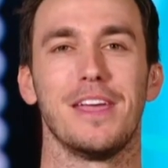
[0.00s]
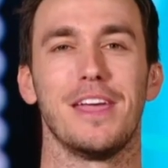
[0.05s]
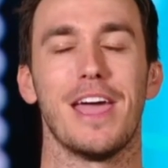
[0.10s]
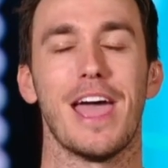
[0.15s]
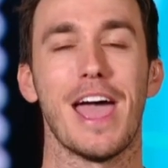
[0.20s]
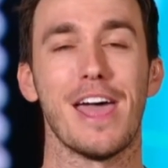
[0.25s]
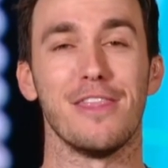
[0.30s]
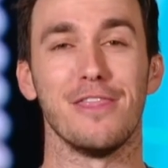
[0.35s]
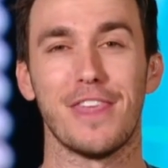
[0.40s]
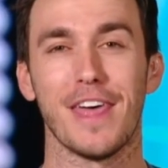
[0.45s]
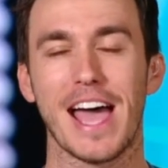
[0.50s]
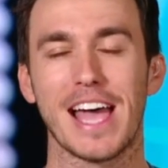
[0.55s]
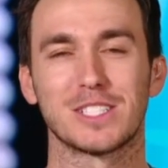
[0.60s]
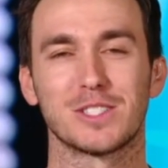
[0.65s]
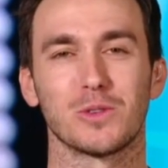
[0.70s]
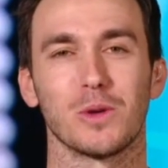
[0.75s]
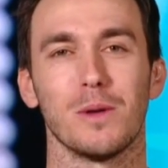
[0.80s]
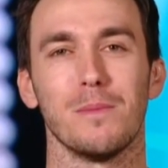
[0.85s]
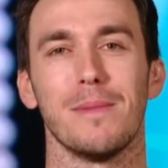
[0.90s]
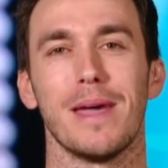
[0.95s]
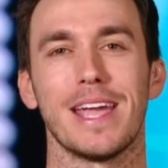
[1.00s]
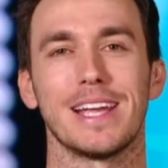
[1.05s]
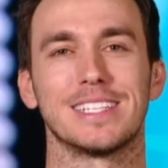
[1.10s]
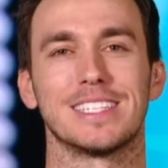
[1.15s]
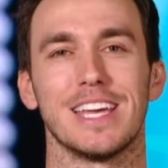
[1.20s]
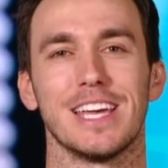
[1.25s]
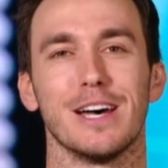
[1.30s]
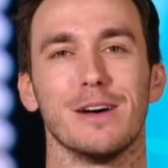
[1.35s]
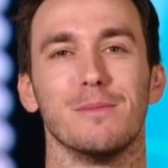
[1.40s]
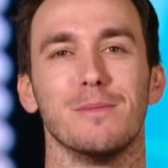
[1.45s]
And that's what makes
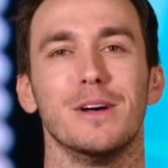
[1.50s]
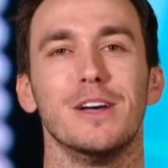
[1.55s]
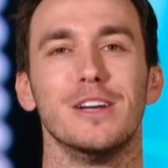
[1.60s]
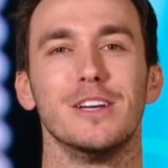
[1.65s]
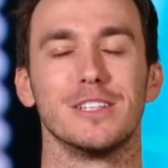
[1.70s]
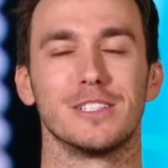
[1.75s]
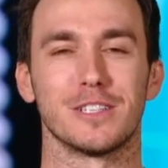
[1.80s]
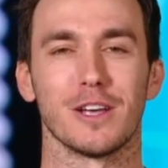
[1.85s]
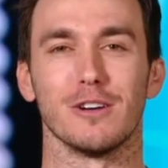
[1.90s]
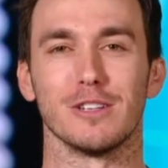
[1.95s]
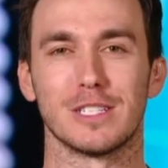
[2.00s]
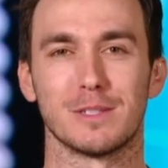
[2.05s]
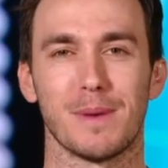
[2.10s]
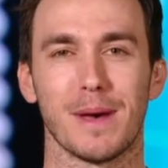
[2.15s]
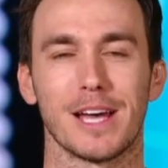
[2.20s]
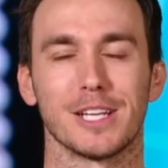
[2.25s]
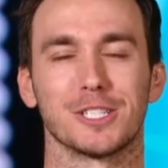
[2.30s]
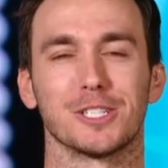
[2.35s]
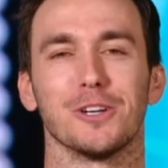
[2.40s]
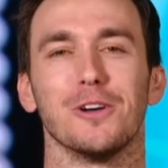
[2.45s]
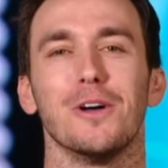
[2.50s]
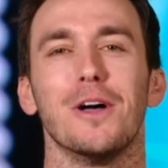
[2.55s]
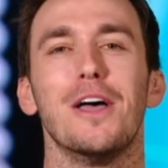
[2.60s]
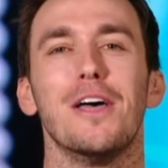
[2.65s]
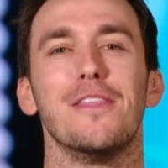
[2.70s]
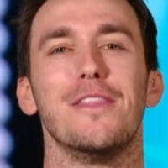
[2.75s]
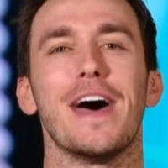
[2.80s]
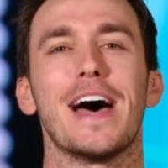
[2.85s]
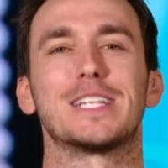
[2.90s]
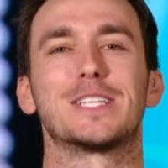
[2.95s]
him so special.
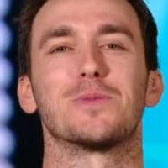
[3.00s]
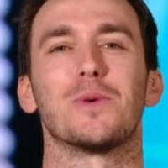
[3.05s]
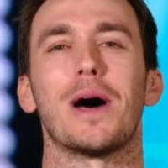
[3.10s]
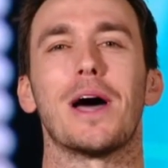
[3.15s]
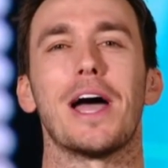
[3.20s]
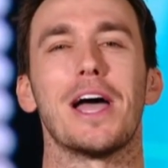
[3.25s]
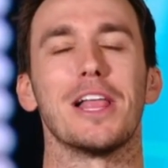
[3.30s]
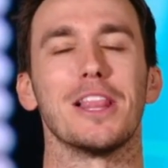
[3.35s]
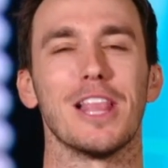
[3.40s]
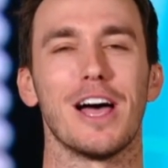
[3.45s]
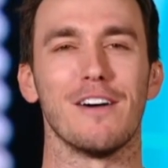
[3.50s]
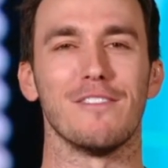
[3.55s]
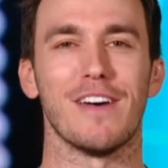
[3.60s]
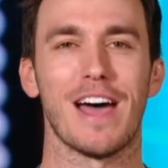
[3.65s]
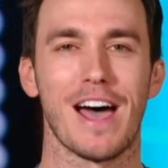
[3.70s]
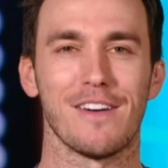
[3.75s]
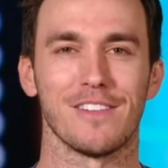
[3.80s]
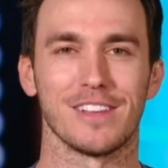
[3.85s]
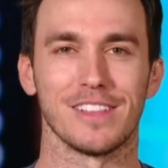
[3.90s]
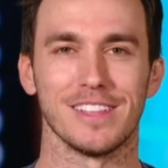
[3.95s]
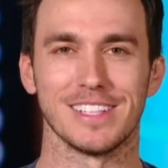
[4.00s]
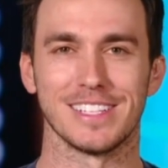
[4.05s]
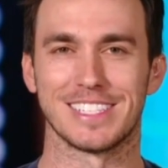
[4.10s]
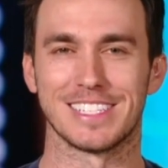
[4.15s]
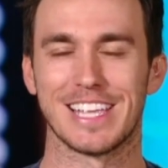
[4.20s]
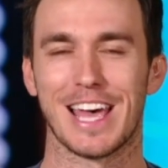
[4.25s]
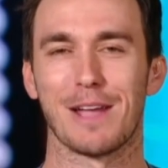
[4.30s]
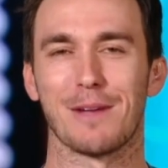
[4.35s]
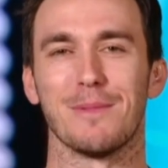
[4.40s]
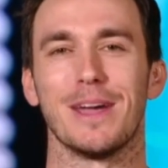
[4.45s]
That's why I love having this
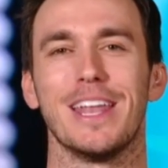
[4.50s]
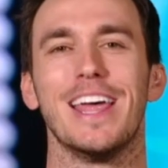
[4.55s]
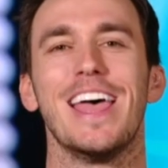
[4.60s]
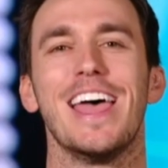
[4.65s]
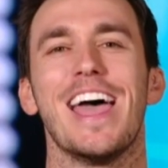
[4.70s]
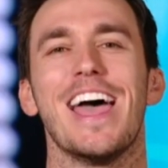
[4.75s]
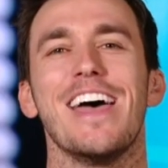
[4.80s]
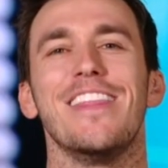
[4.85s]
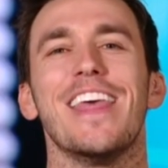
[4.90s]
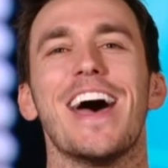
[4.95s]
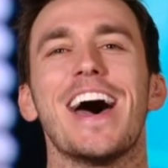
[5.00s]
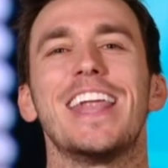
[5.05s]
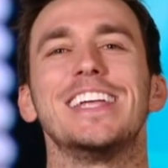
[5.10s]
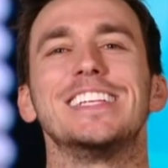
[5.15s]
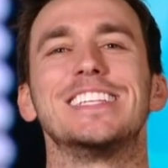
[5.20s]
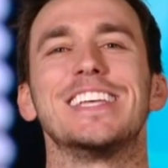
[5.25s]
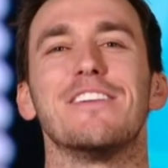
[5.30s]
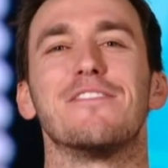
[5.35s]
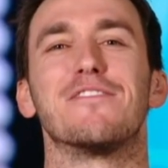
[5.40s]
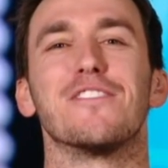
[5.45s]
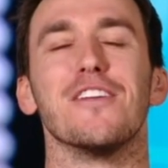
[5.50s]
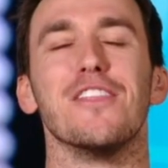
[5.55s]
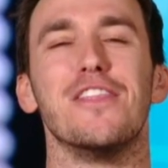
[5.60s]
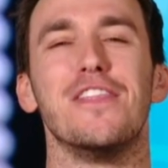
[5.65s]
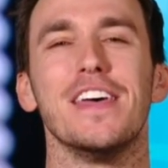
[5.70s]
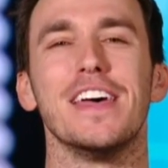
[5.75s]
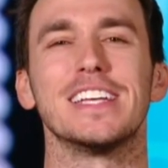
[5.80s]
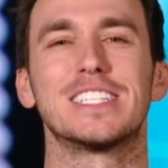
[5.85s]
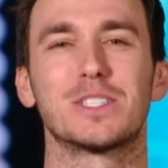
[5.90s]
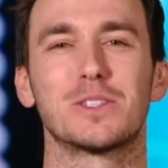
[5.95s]
segment. And that is it for
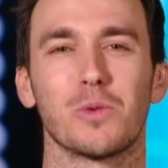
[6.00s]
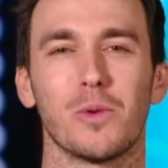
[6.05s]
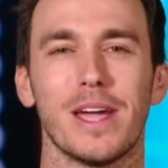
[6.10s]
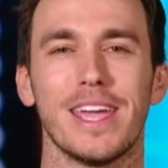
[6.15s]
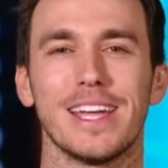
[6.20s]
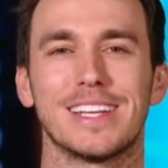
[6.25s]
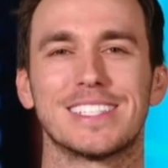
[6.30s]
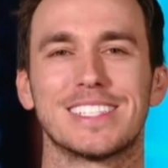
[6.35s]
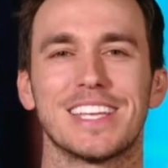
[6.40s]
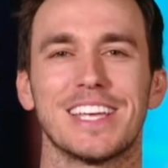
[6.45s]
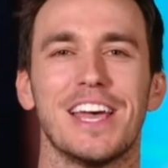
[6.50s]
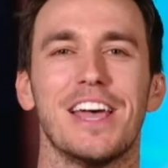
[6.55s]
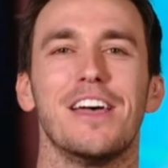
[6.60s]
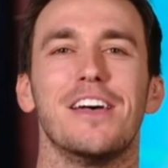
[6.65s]
this week's